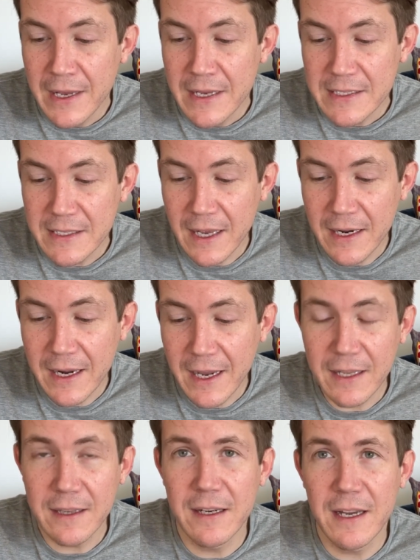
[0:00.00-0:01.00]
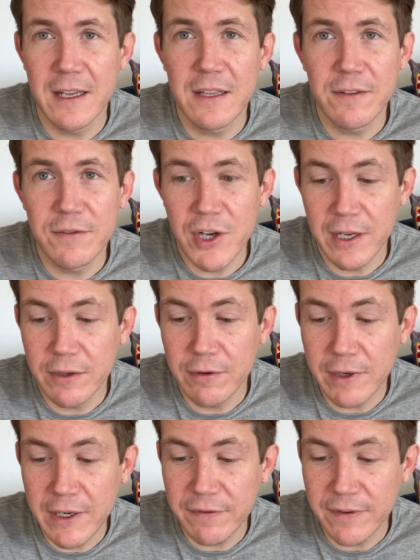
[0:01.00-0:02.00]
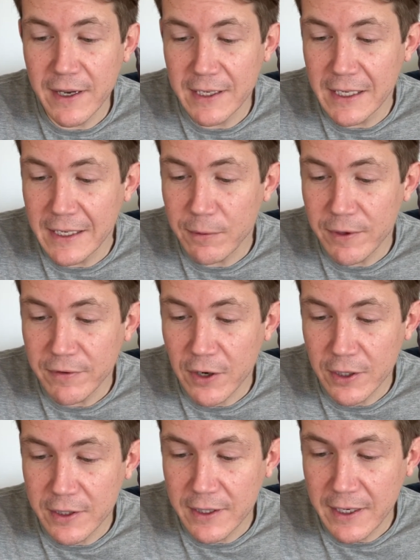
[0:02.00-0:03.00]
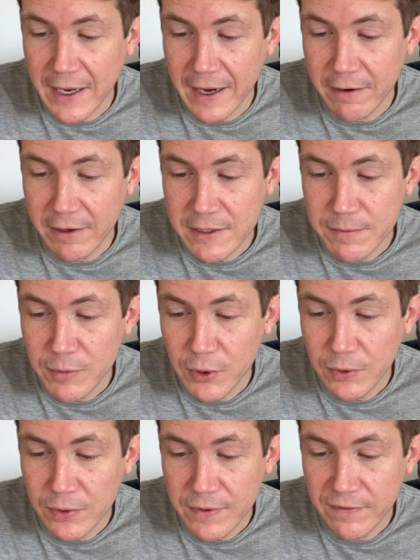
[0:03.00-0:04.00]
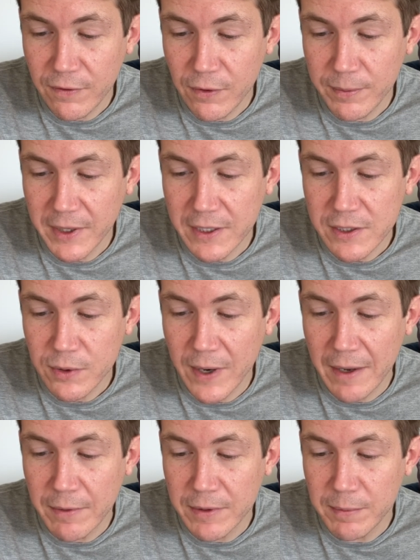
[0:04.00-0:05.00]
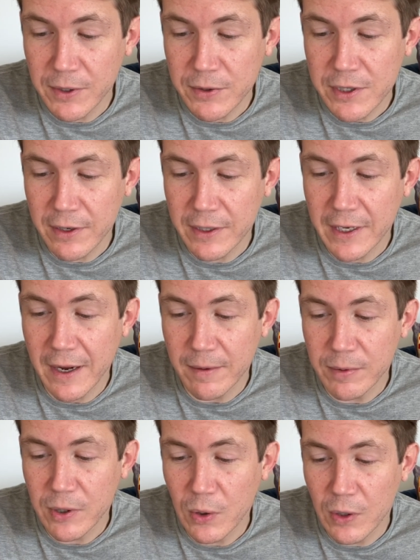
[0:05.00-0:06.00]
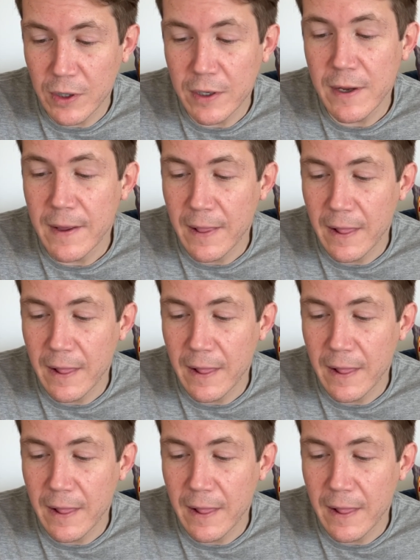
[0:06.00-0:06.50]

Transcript: Sunday, the ninth of January, finally, we've got the Aries moon forming a square with Pluto and Capricorn.